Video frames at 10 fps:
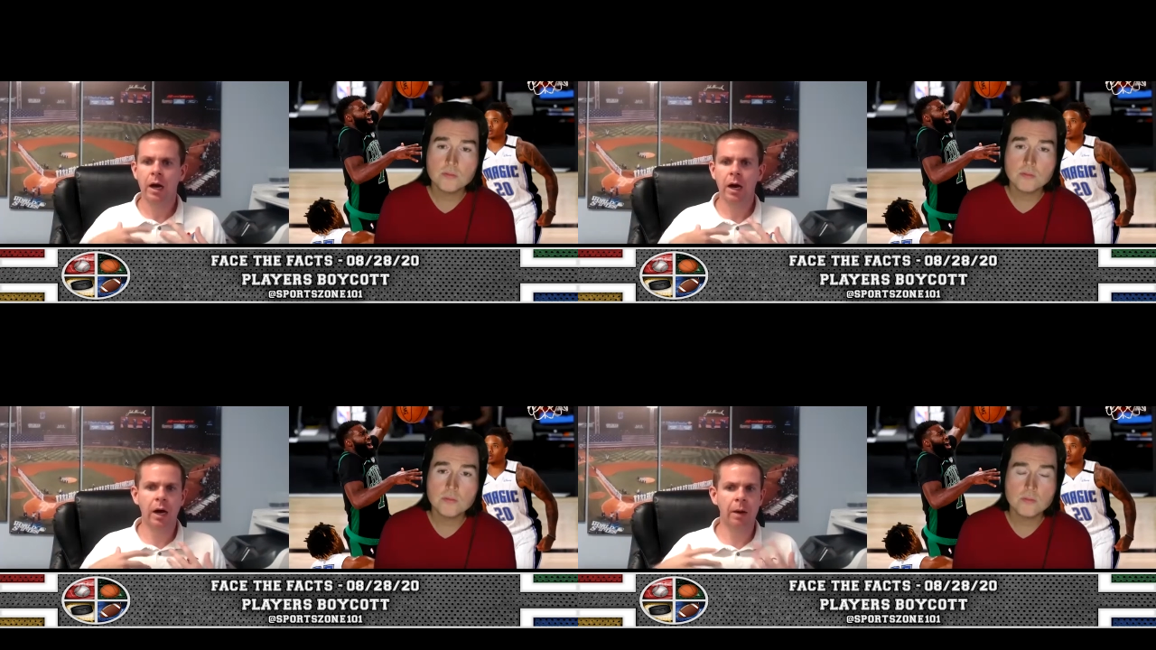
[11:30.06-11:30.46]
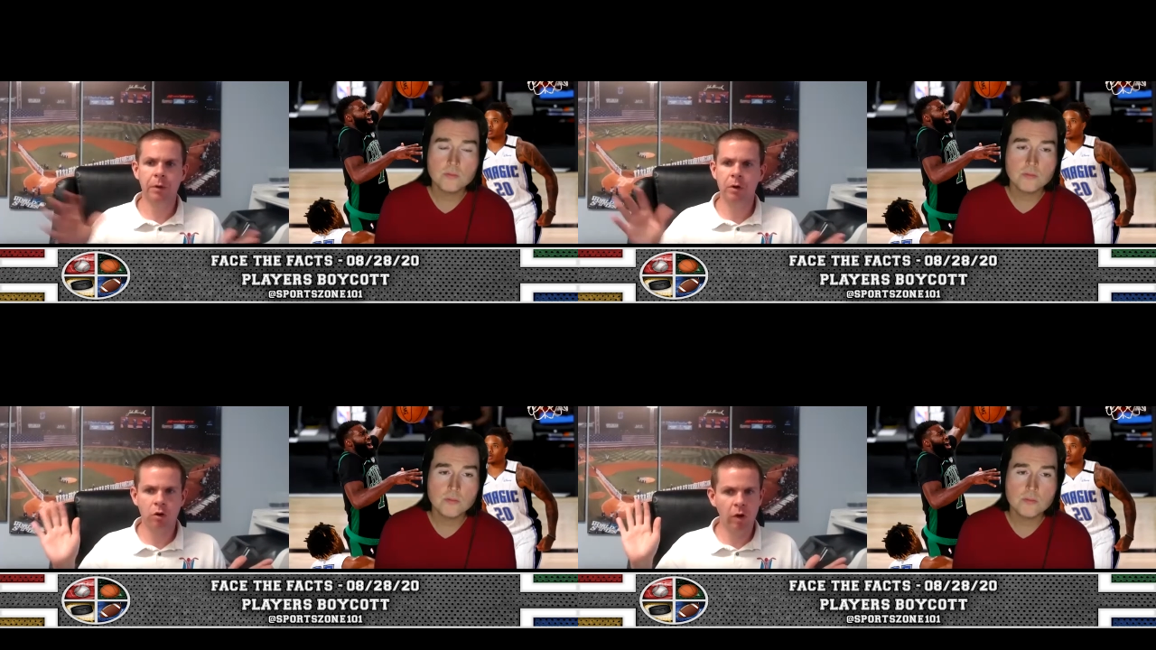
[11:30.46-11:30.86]
Speaker 1: uh,
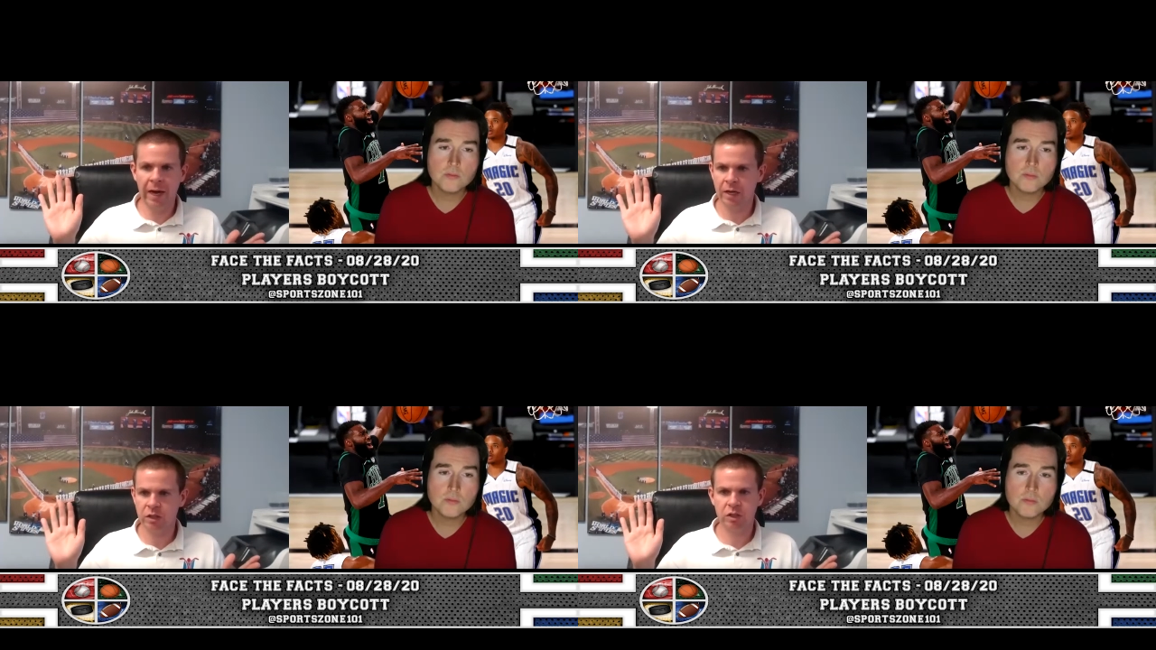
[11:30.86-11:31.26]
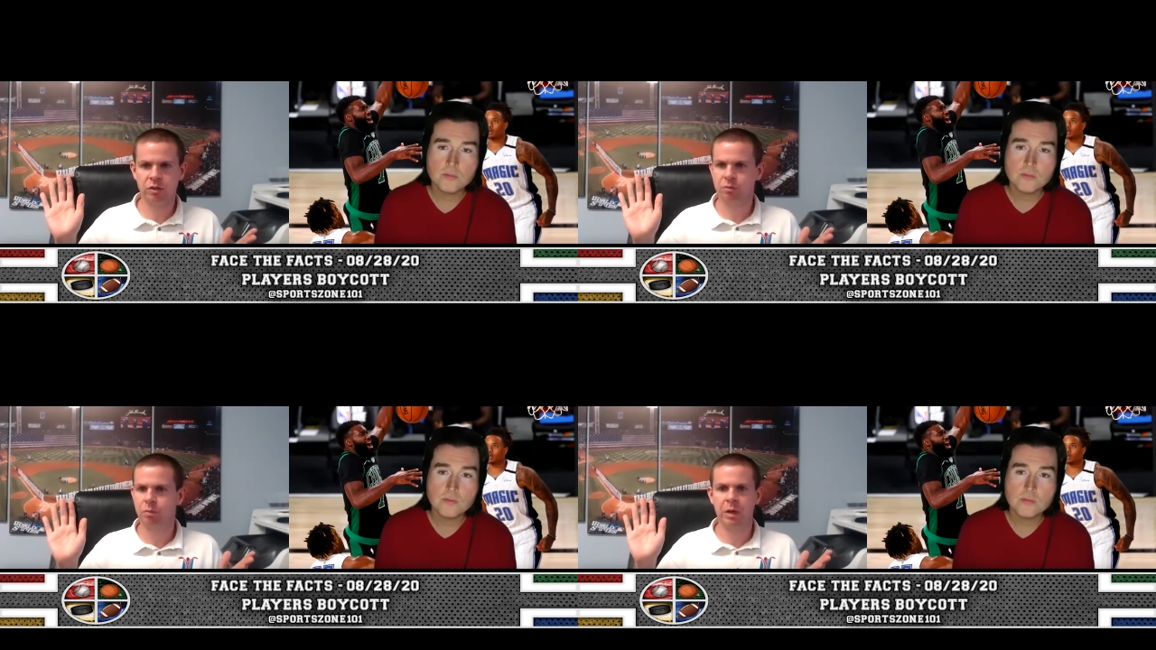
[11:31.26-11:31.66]
middle
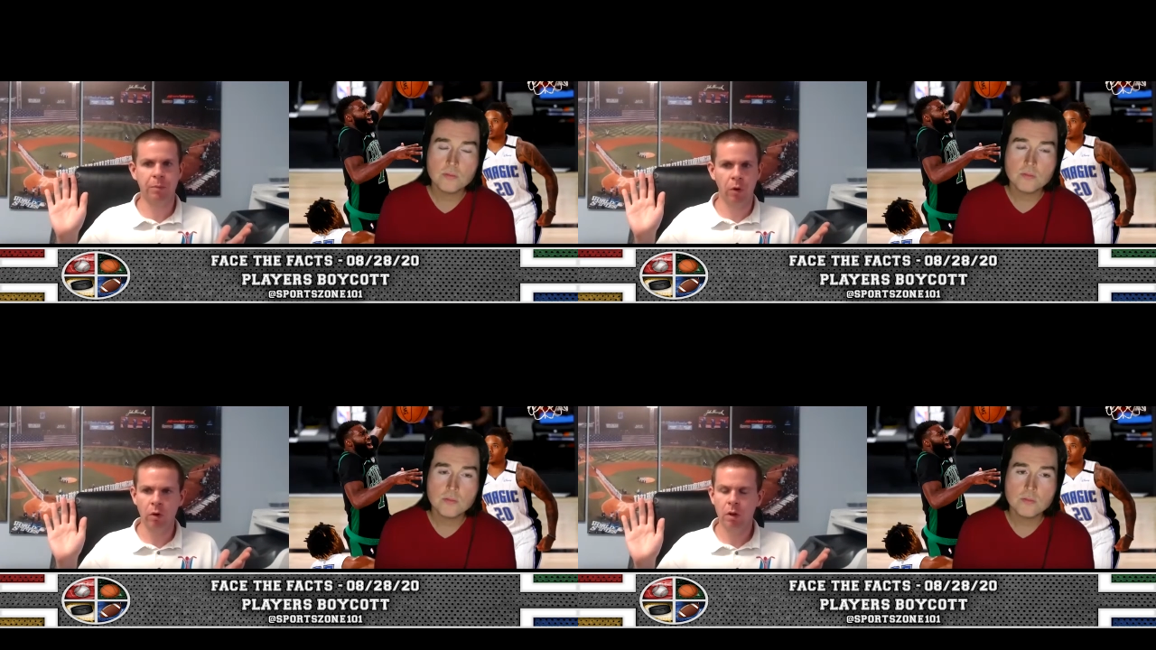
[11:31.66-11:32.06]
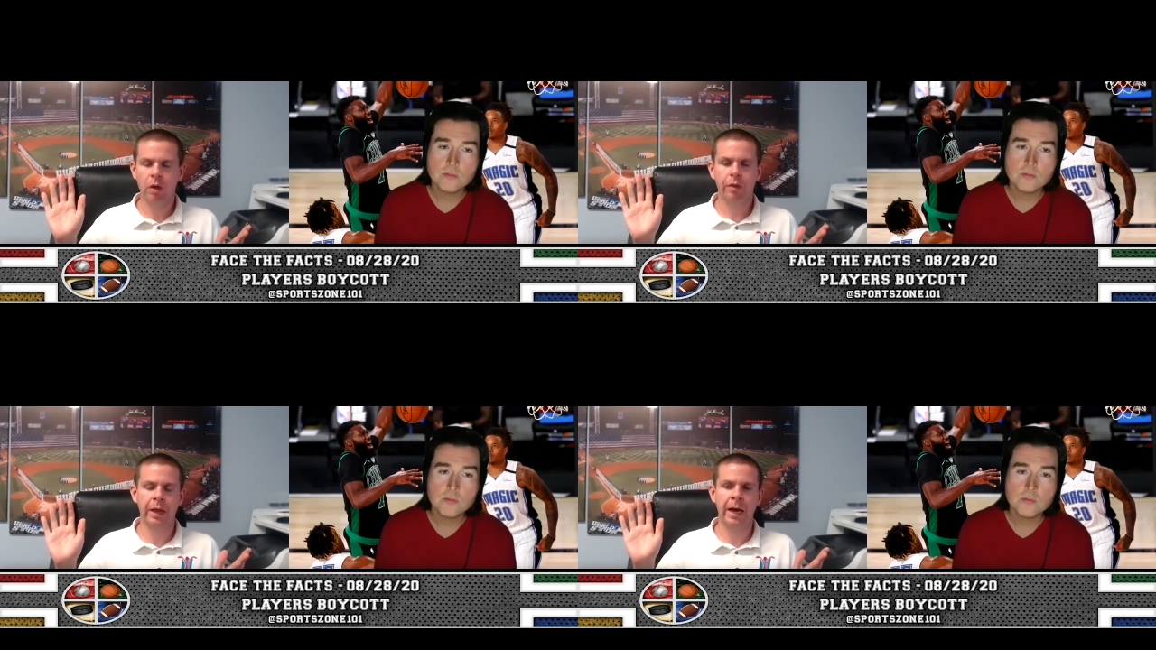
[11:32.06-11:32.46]
class people
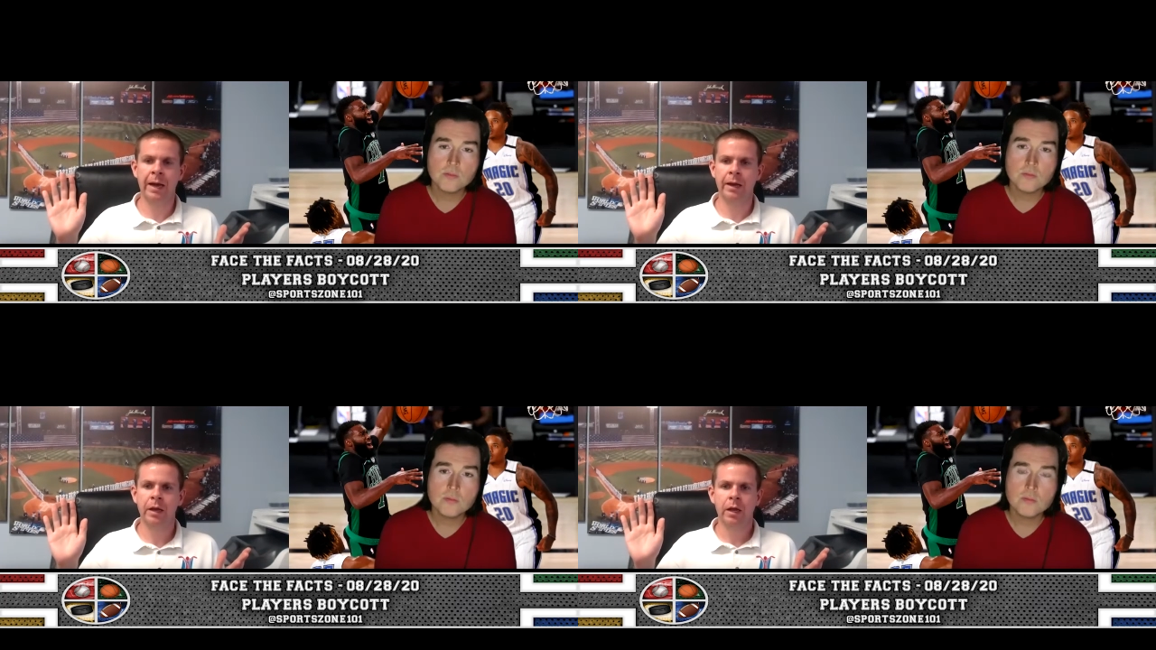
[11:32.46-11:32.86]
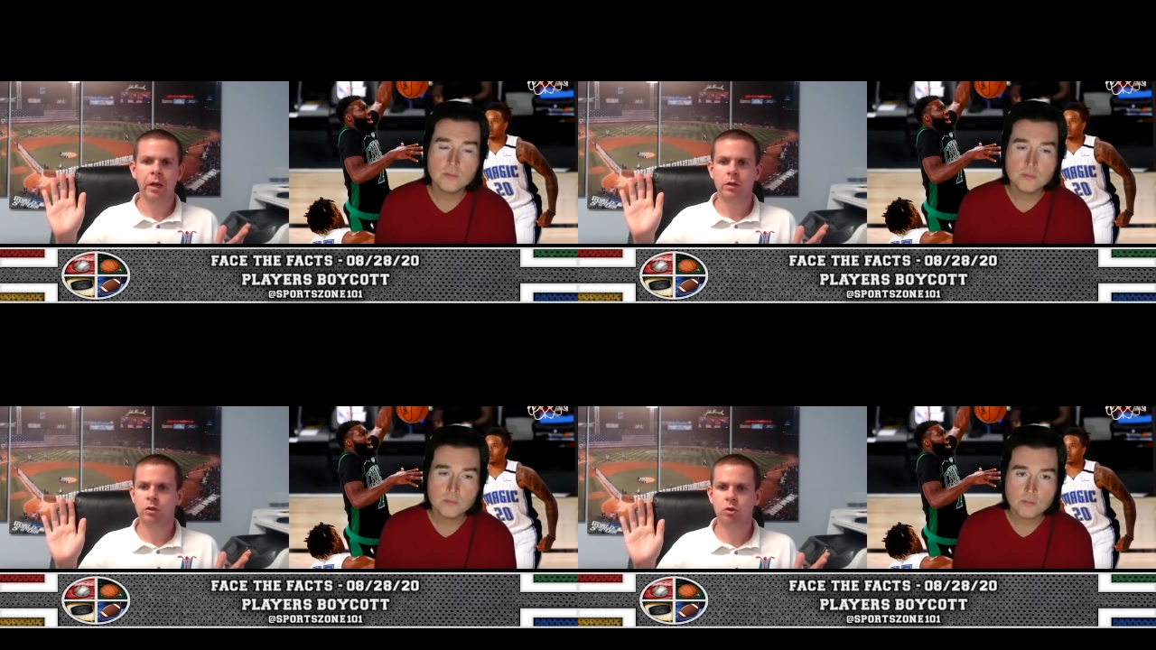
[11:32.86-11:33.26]
that
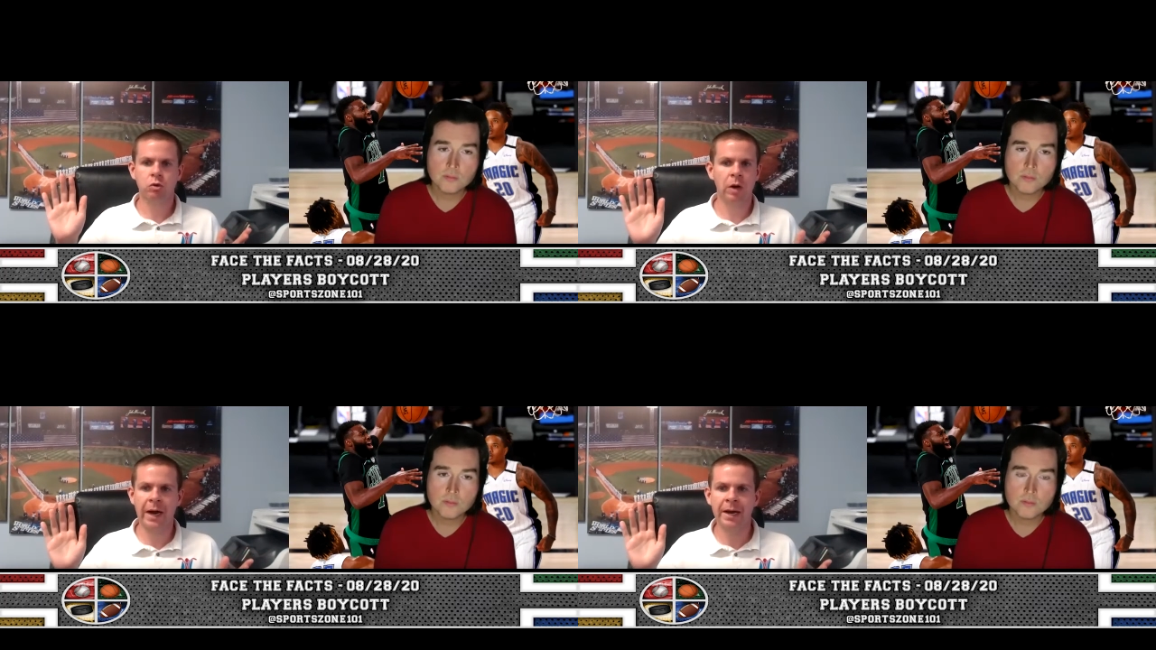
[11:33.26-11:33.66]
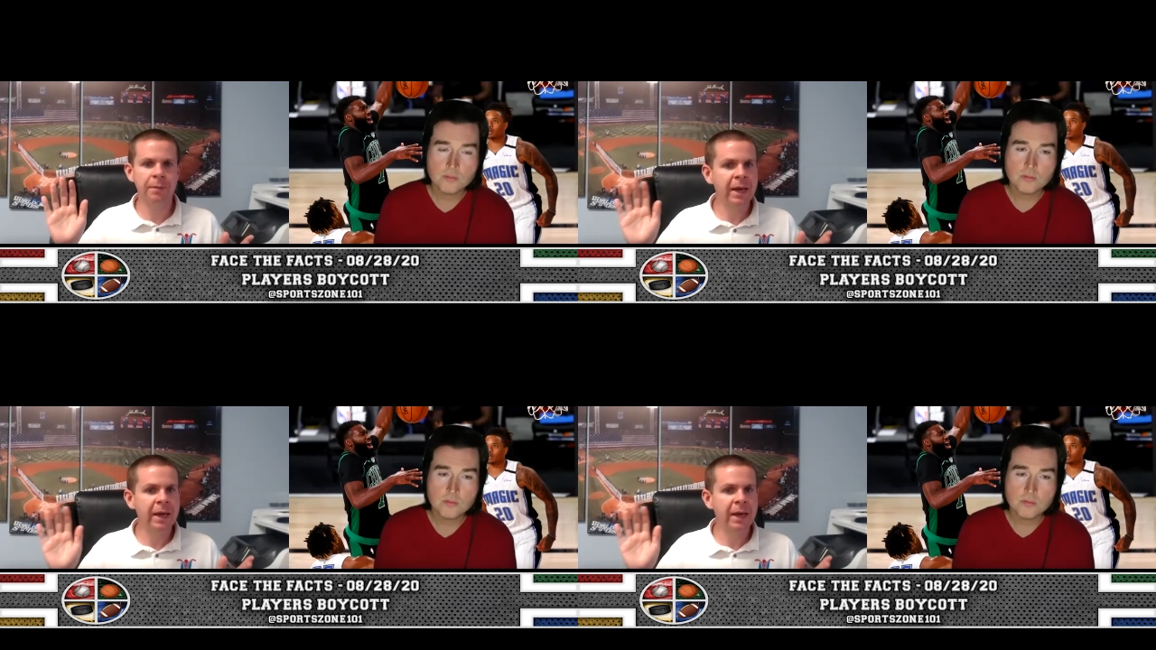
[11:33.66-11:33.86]
try to